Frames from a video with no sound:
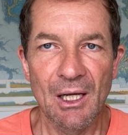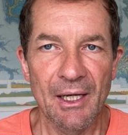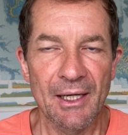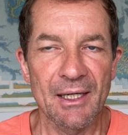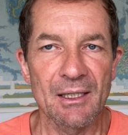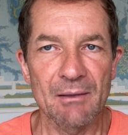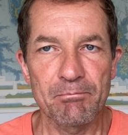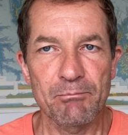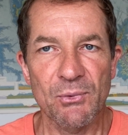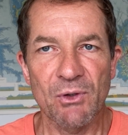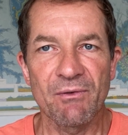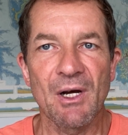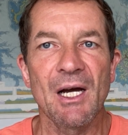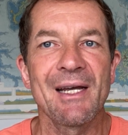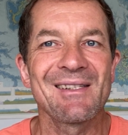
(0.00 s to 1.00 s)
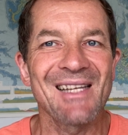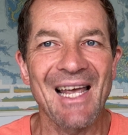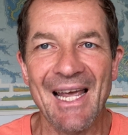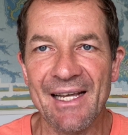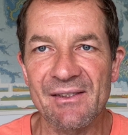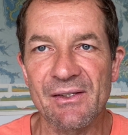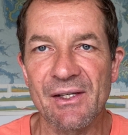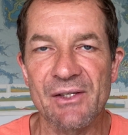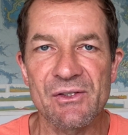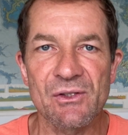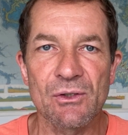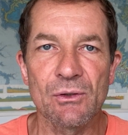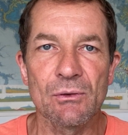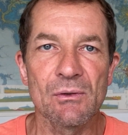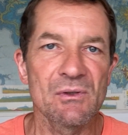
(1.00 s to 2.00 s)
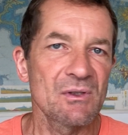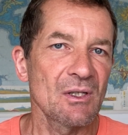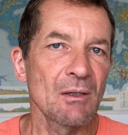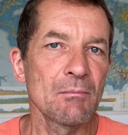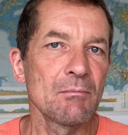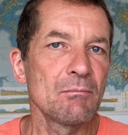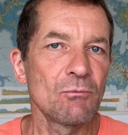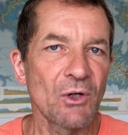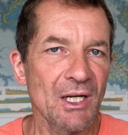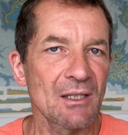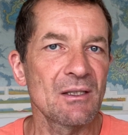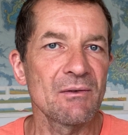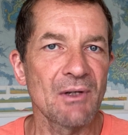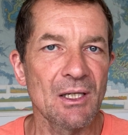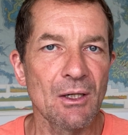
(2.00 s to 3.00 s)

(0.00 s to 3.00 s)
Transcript: It provides access to some relatively